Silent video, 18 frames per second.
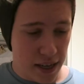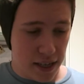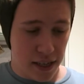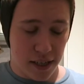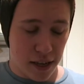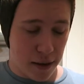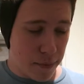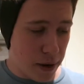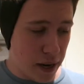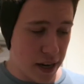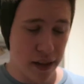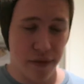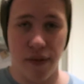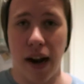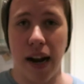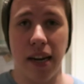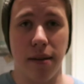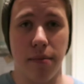just completely
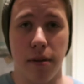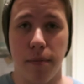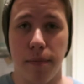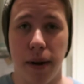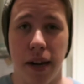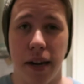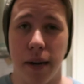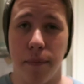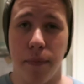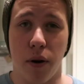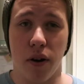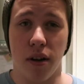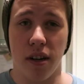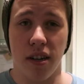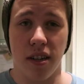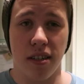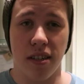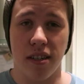random, completely
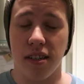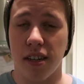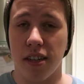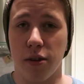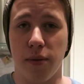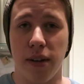pointless and such